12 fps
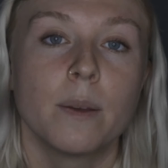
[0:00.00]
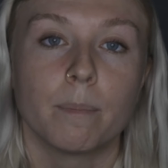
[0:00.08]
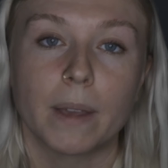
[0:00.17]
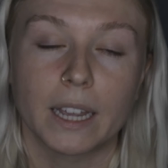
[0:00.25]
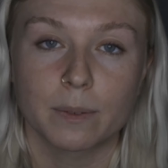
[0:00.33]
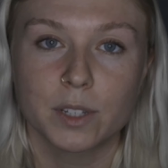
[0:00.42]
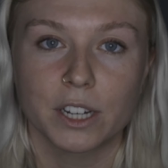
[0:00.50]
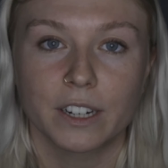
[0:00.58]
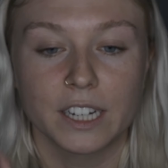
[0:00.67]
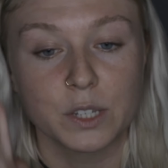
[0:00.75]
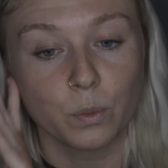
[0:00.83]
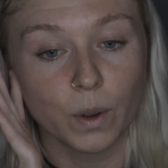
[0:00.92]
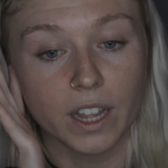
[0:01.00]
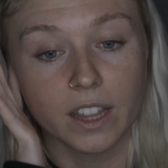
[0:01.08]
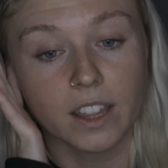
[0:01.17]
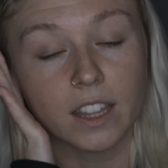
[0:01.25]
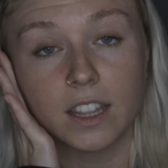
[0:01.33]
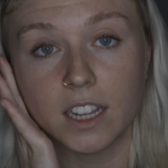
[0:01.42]
makeup series
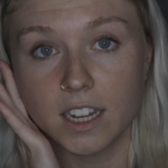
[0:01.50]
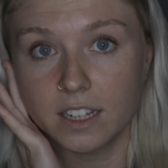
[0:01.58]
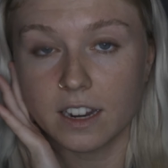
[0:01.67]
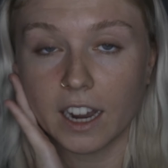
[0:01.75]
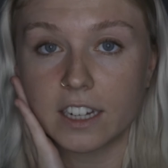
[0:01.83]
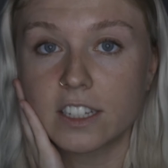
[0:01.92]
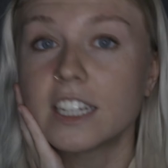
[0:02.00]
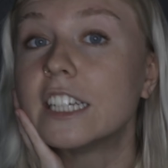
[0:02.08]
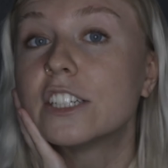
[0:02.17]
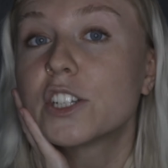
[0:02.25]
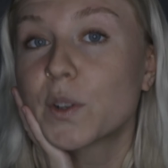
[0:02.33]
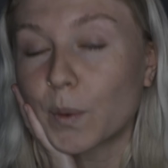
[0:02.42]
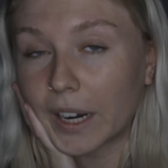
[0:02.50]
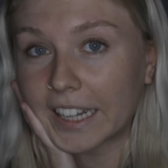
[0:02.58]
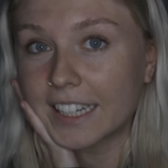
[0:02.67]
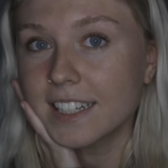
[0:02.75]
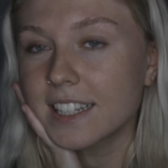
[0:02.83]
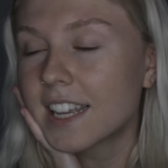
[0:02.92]
with the
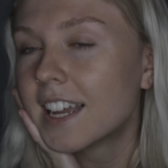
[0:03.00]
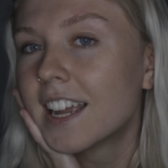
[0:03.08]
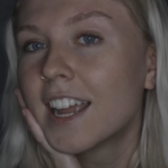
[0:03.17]
1920s.